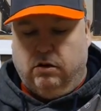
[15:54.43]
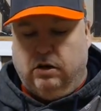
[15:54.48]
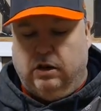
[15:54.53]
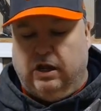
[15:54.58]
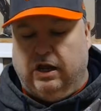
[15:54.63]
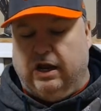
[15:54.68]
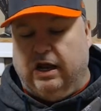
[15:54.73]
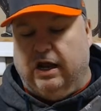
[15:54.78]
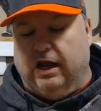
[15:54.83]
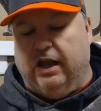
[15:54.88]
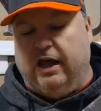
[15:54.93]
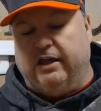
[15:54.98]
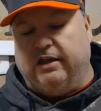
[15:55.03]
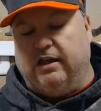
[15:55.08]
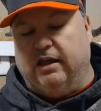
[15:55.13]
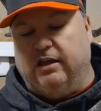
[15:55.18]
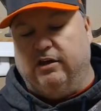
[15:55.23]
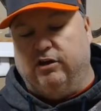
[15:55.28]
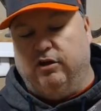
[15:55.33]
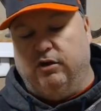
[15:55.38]
And I like
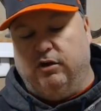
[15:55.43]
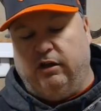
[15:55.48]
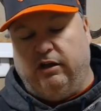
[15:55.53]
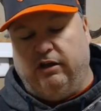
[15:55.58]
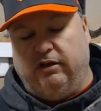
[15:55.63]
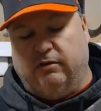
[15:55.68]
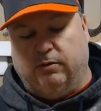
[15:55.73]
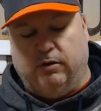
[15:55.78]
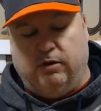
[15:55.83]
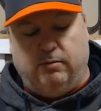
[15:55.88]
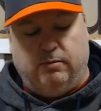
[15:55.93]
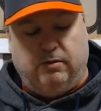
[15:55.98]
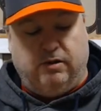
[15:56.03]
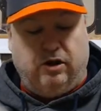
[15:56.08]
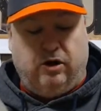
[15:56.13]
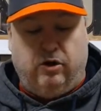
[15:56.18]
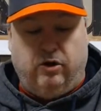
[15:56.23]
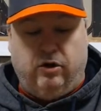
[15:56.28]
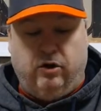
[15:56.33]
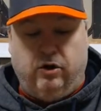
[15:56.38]
they do at least put them in a
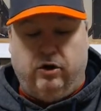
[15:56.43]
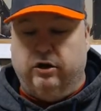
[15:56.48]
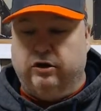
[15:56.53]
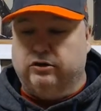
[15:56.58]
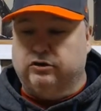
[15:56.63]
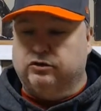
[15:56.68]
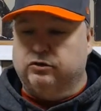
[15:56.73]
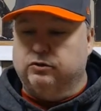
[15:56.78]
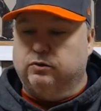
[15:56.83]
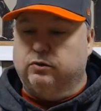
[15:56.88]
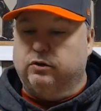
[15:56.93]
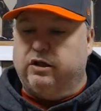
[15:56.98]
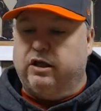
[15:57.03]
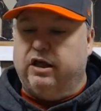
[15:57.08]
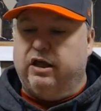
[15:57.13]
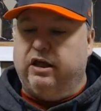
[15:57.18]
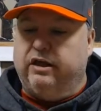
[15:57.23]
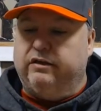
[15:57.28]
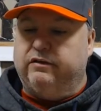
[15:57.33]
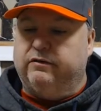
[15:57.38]
hard jewel
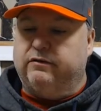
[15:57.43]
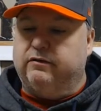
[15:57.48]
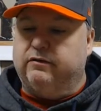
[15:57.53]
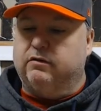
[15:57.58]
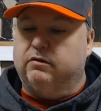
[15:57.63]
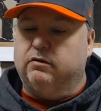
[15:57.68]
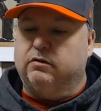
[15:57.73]
case.